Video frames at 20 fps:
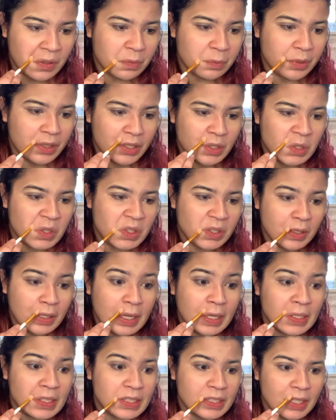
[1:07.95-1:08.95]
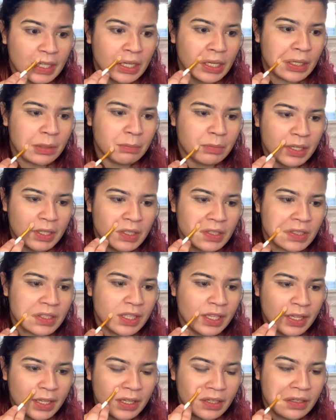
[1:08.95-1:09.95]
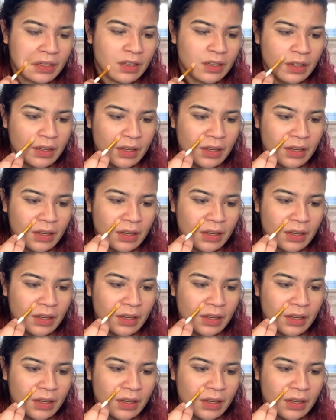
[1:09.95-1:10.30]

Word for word: which last time I said